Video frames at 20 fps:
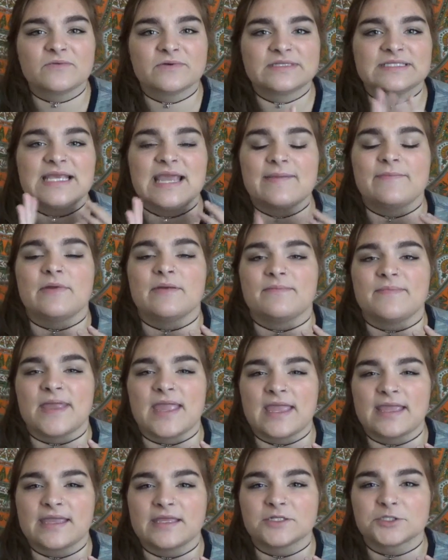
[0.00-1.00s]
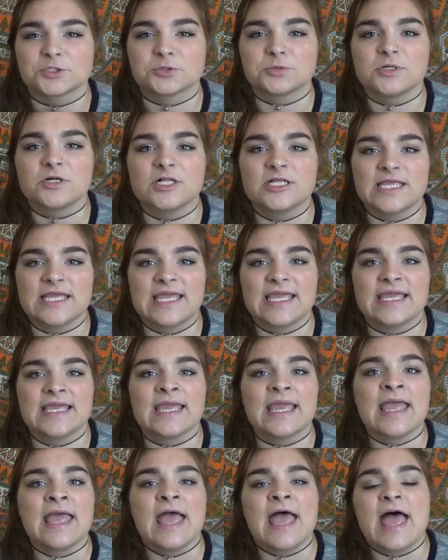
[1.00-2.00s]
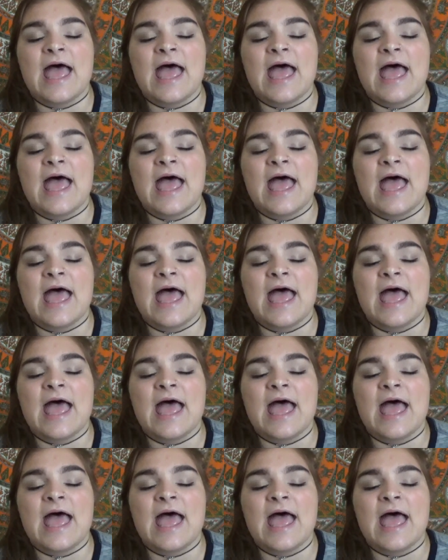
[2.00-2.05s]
with Tamlin being controlling